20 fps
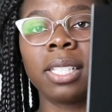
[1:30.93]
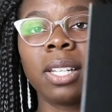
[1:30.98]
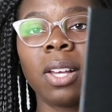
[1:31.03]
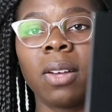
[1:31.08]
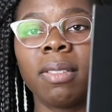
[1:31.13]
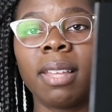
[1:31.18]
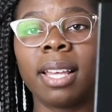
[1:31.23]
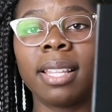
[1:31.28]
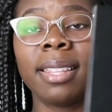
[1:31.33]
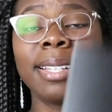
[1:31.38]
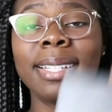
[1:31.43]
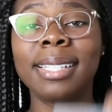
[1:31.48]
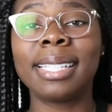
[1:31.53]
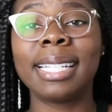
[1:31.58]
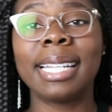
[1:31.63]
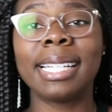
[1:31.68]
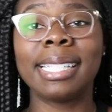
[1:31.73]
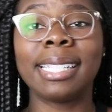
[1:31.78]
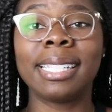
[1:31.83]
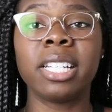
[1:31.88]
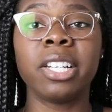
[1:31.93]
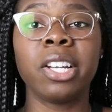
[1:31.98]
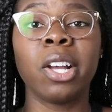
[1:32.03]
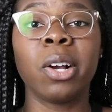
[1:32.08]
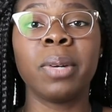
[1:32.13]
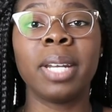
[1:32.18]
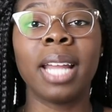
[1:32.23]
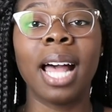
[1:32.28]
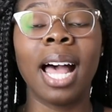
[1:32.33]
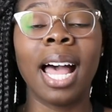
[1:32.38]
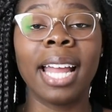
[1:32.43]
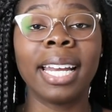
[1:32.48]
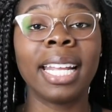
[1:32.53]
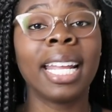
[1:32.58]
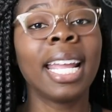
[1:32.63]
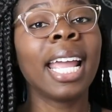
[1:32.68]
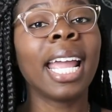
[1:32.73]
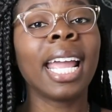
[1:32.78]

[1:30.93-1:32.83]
know that this is the Note 9.